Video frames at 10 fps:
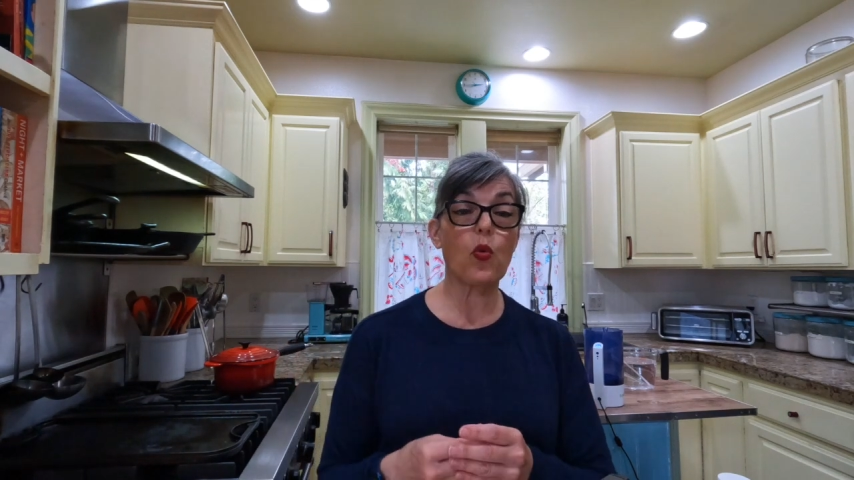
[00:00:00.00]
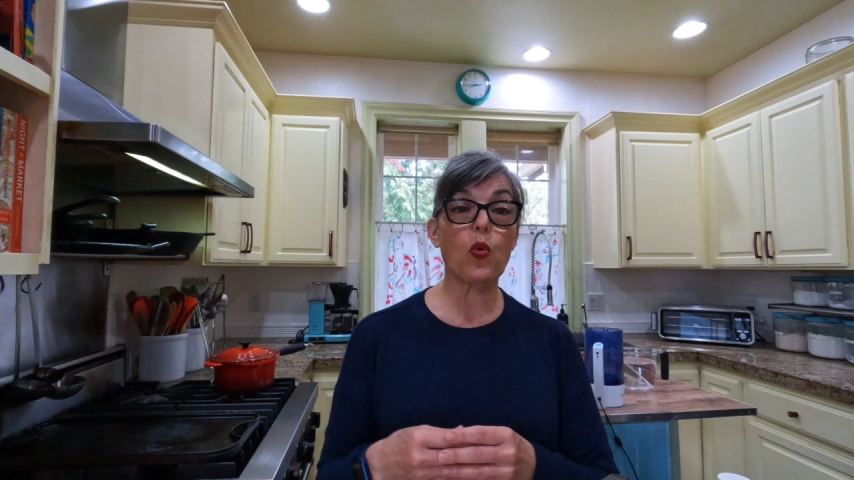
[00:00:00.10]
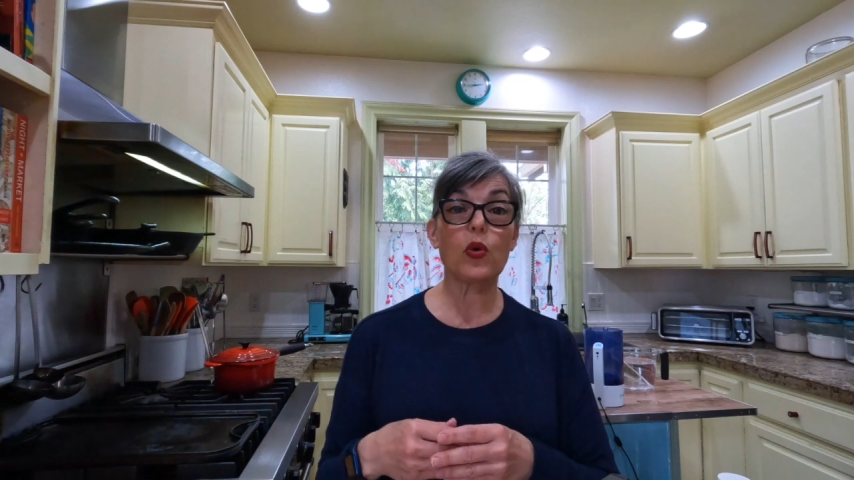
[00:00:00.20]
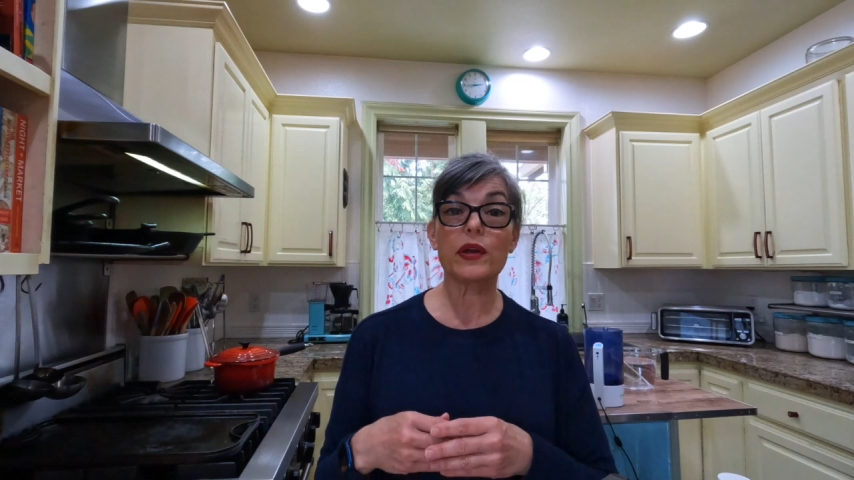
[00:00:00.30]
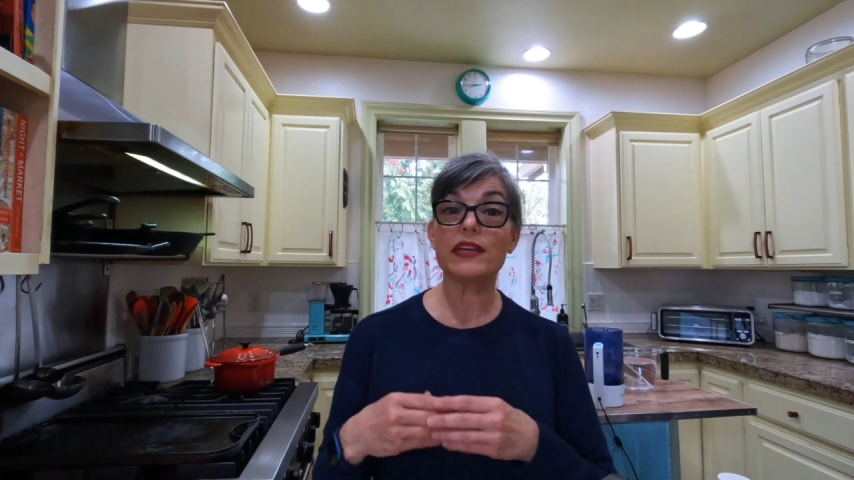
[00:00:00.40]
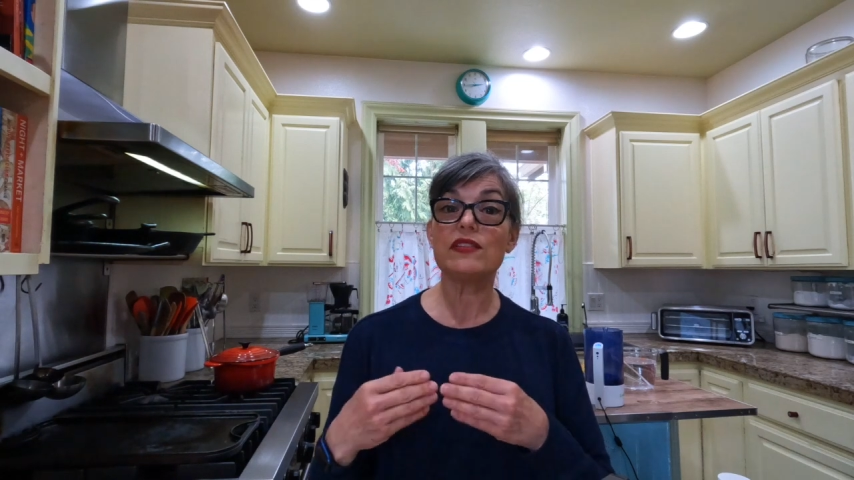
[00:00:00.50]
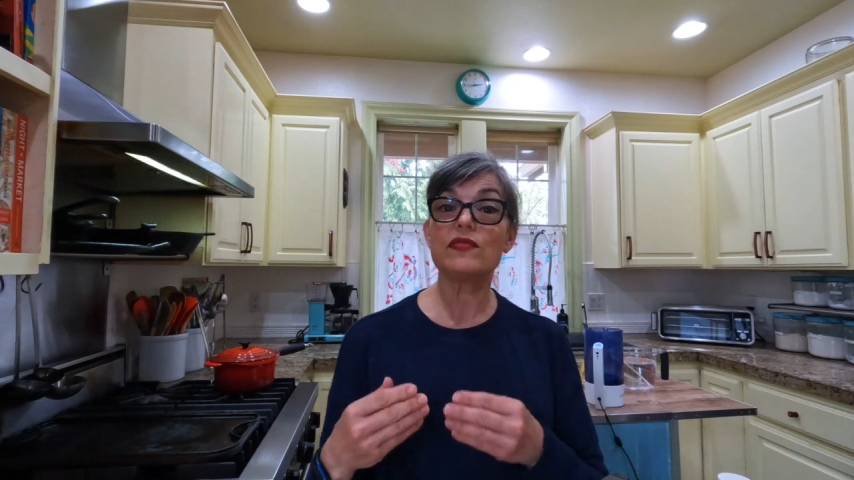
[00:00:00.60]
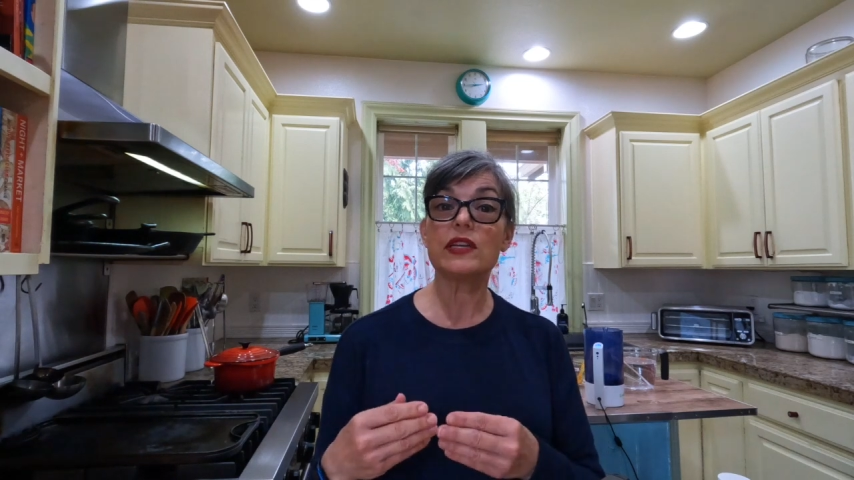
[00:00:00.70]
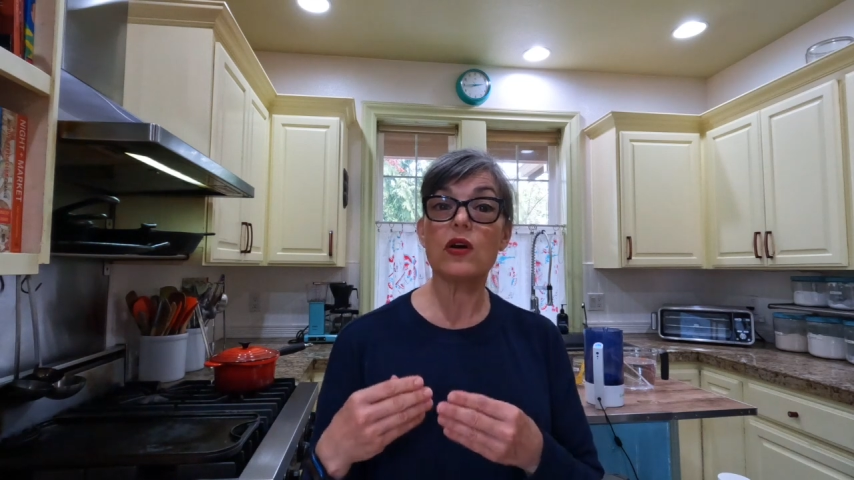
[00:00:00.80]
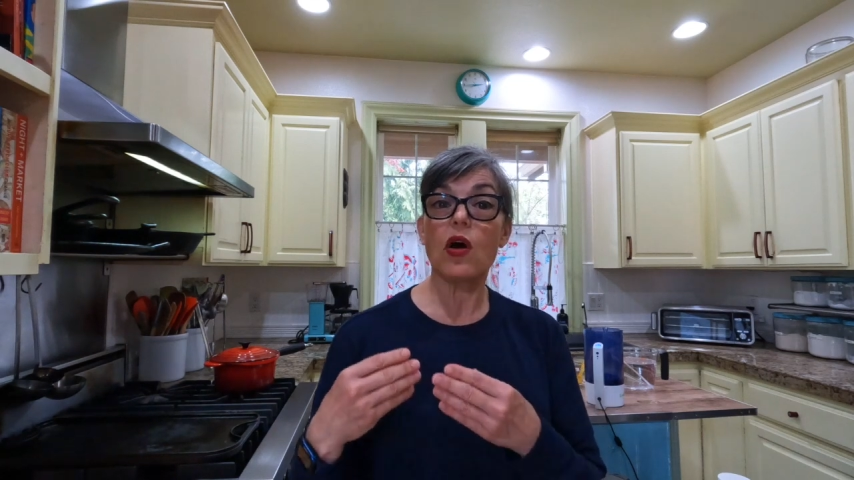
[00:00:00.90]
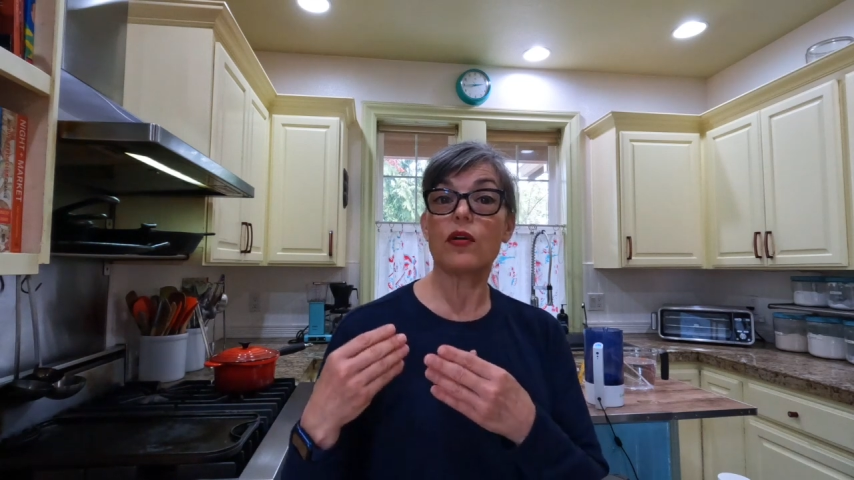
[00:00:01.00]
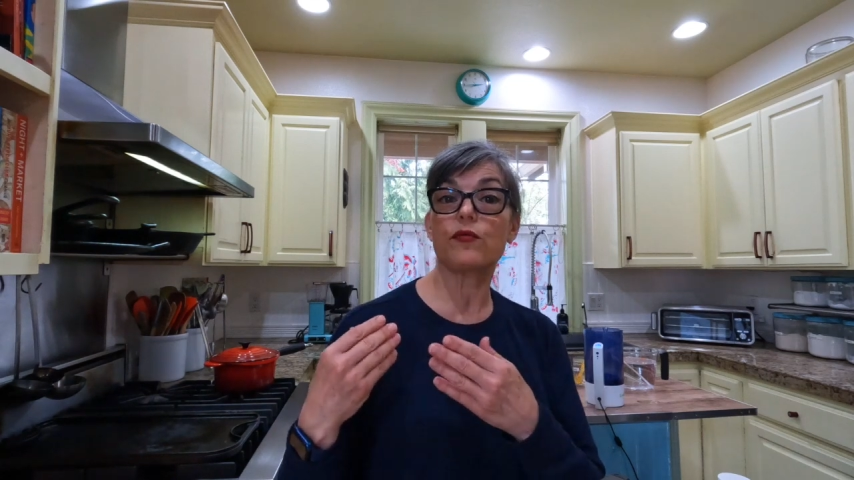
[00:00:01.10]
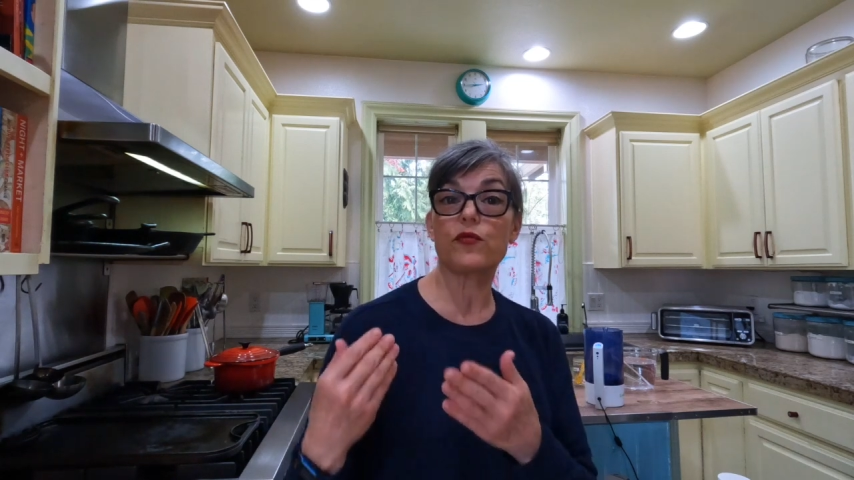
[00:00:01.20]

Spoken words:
or even on